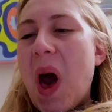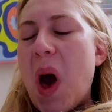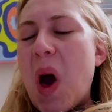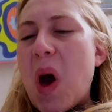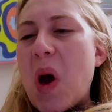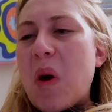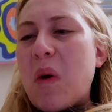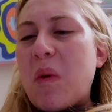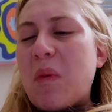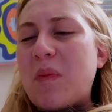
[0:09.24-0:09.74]

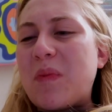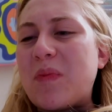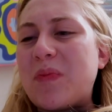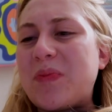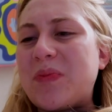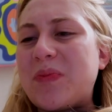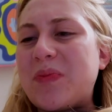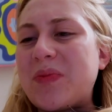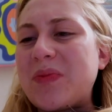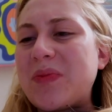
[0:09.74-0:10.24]

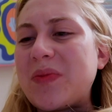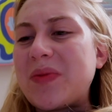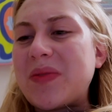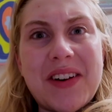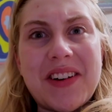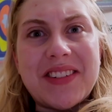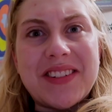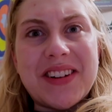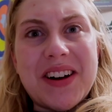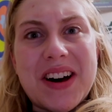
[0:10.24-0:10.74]
Hope you
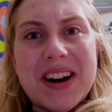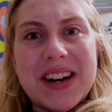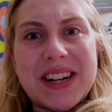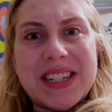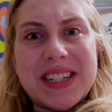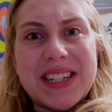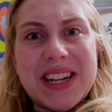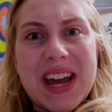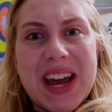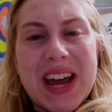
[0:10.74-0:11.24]
felt God
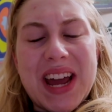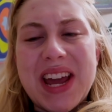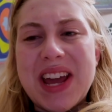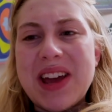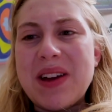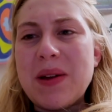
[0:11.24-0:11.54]
today.